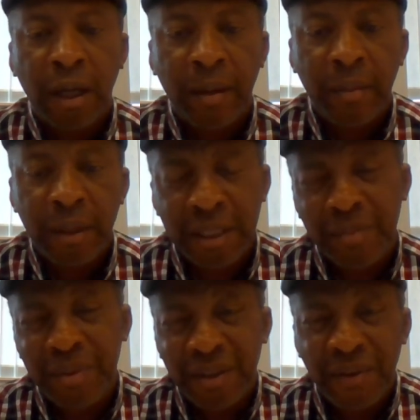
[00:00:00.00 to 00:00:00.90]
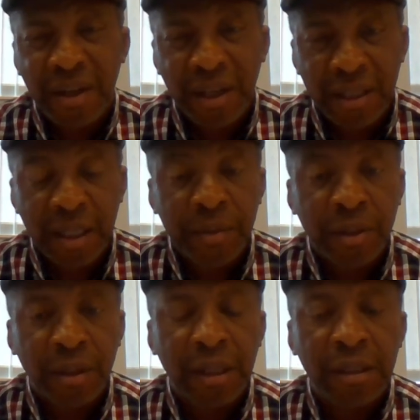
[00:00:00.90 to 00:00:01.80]
except in very
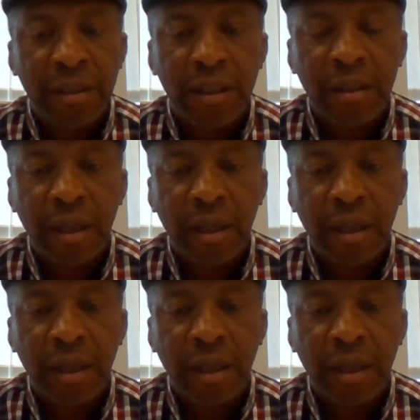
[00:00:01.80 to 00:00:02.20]
exceptional cases.